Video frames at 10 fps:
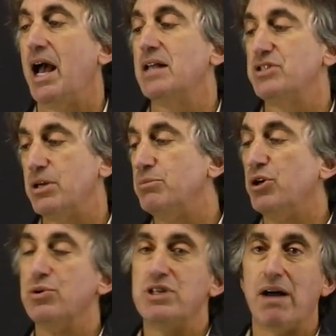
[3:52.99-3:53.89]
And some
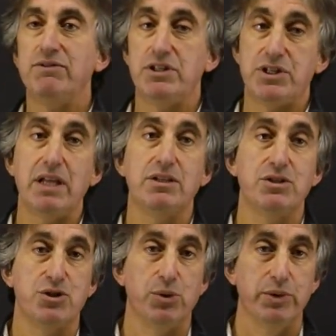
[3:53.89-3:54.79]
nodes have
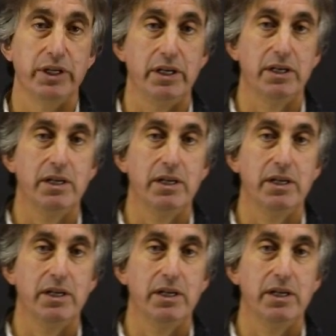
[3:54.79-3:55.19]
descendants only.